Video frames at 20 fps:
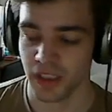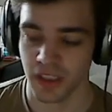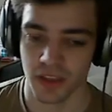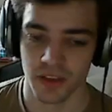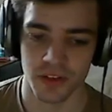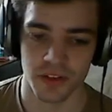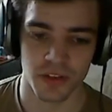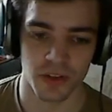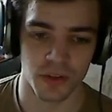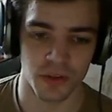
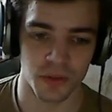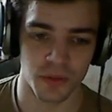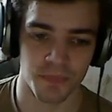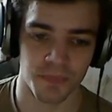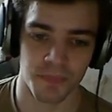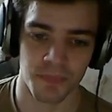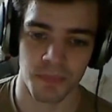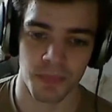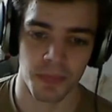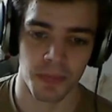So
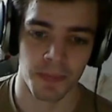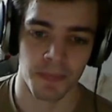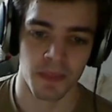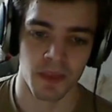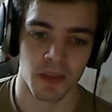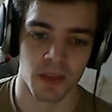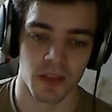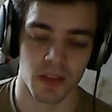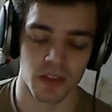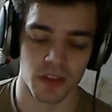
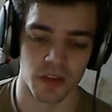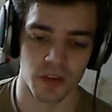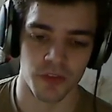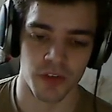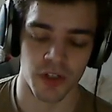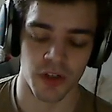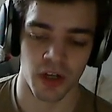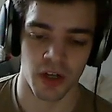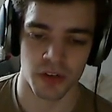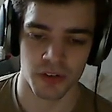you've
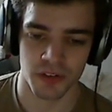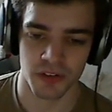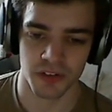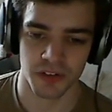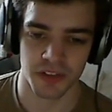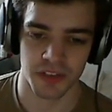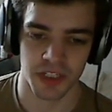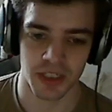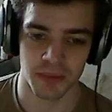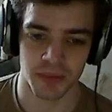done
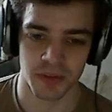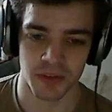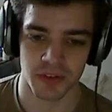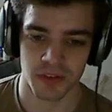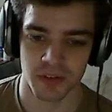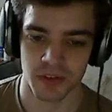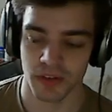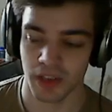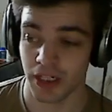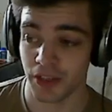160
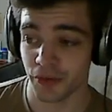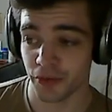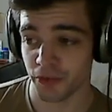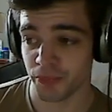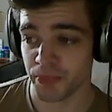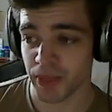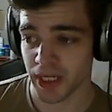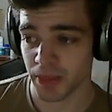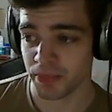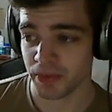damage and you have
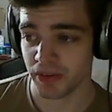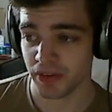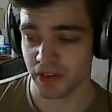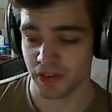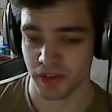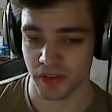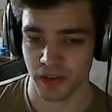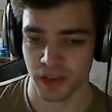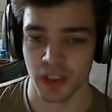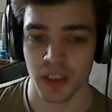better
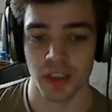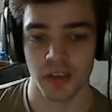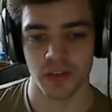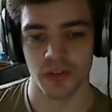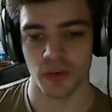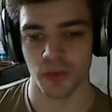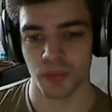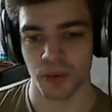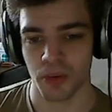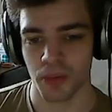position, so
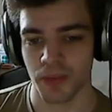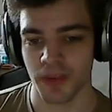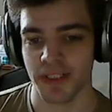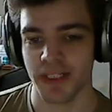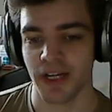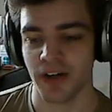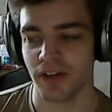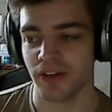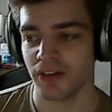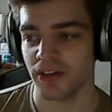you're probably
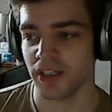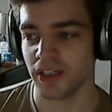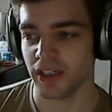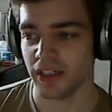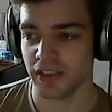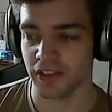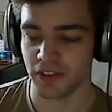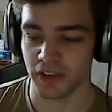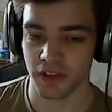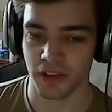guaranteed at
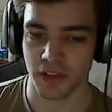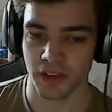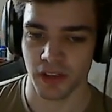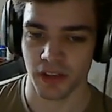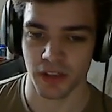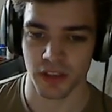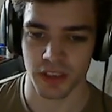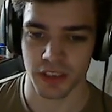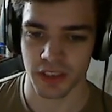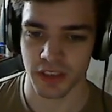least another
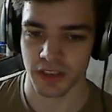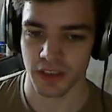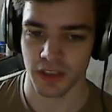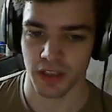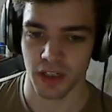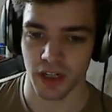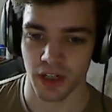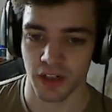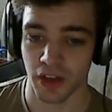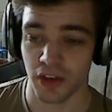
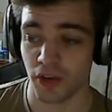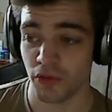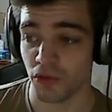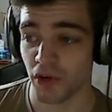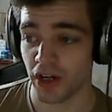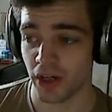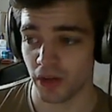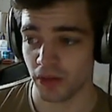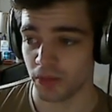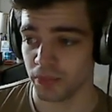
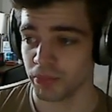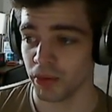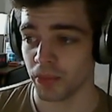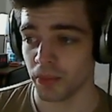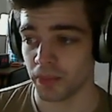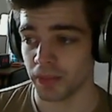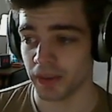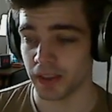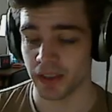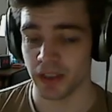rail,
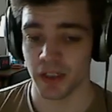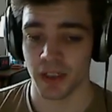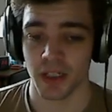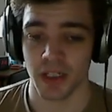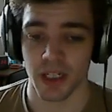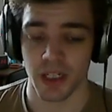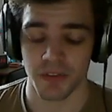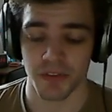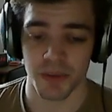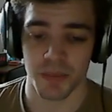probably.
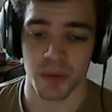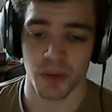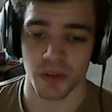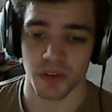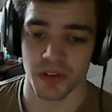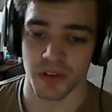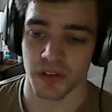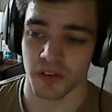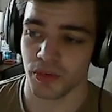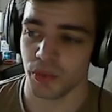If he
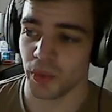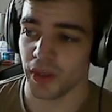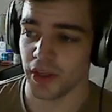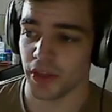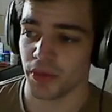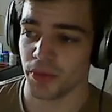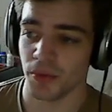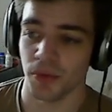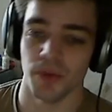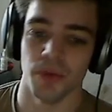pushes his way
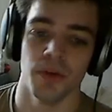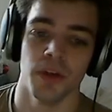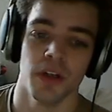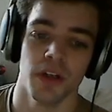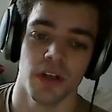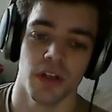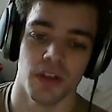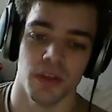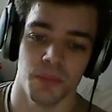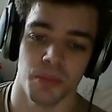through,
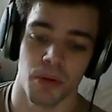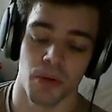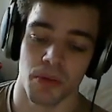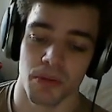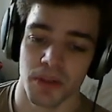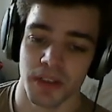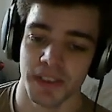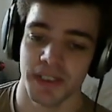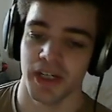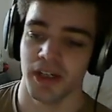you're
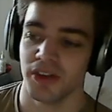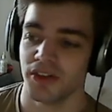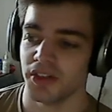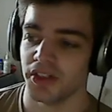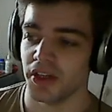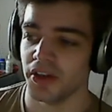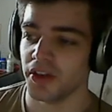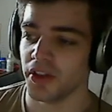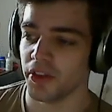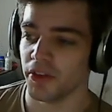probably guaranteed
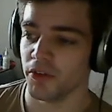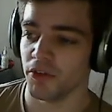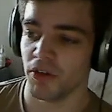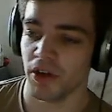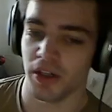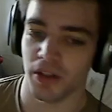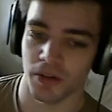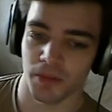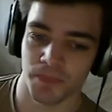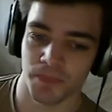another rail.